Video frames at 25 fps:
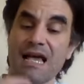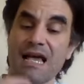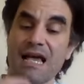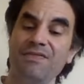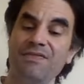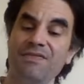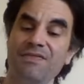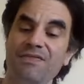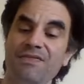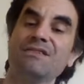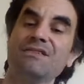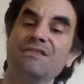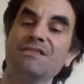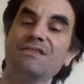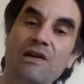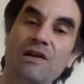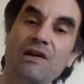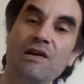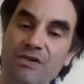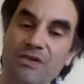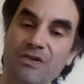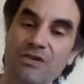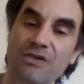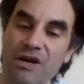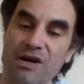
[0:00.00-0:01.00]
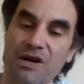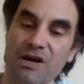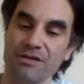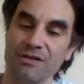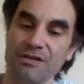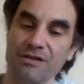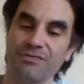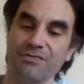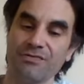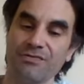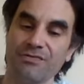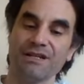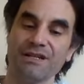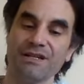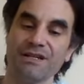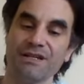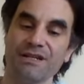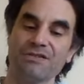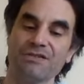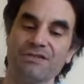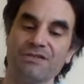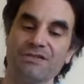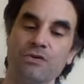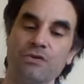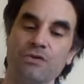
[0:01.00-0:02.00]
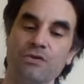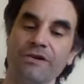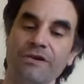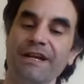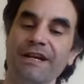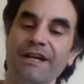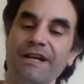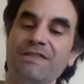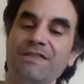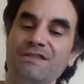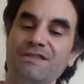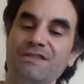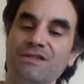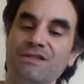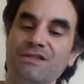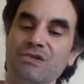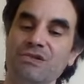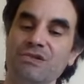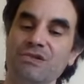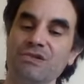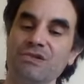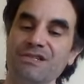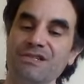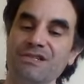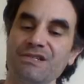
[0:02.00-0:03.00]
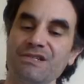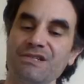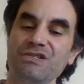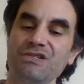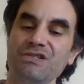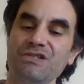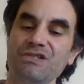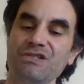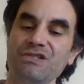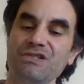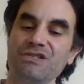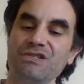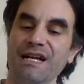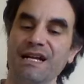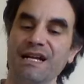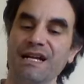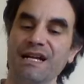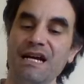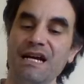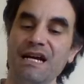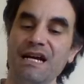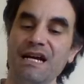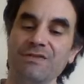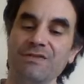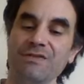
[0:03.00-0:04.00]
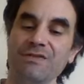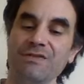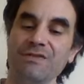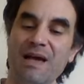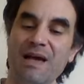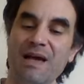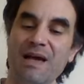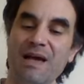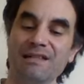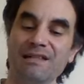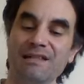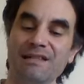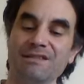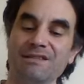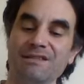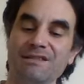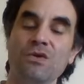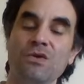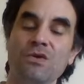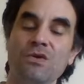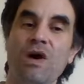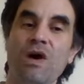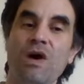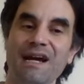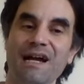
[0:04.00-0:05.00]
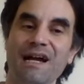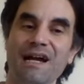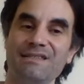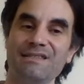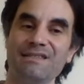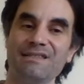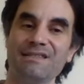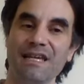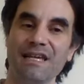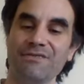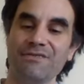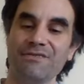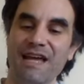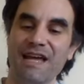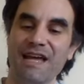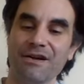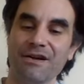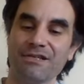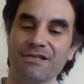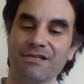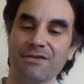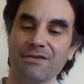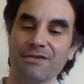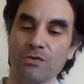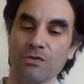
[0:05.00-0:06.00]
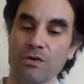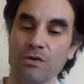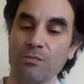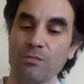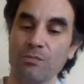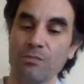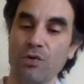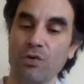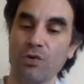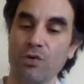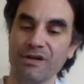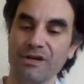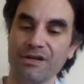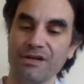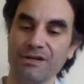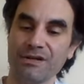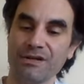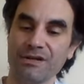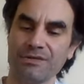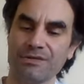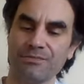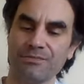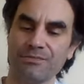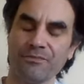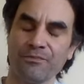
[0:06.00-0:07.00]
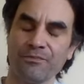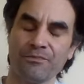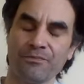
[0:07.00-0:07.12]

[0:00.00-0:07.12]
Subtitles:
And this is also part of the story and the situation, too, that kind of is balanced and why slave narratives were important.